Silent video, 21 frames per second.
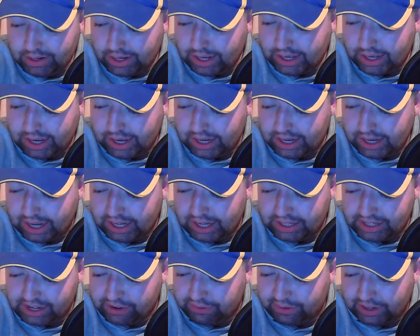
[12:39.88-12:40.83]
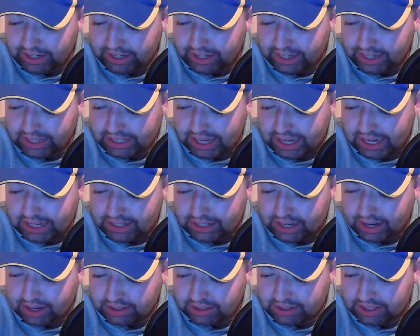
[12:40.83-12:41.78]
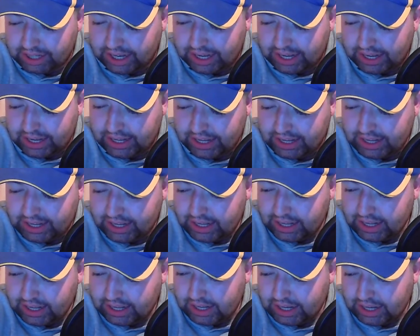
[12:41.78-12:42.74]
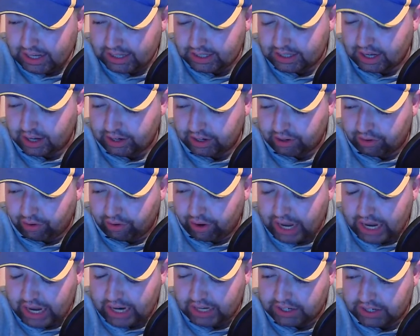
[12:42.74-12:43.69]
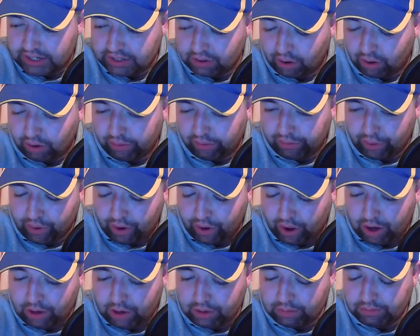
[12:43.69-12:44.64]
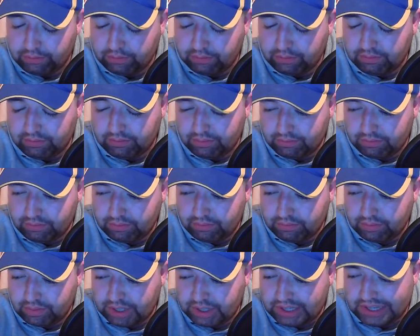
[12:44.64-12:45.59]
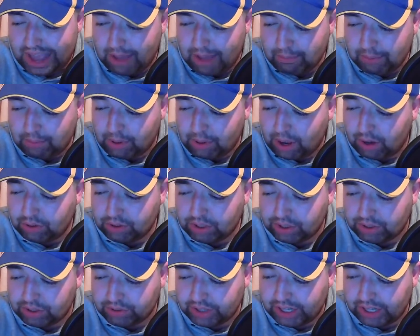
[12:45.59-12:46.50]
I definitely think it's got a great overall stamp about it.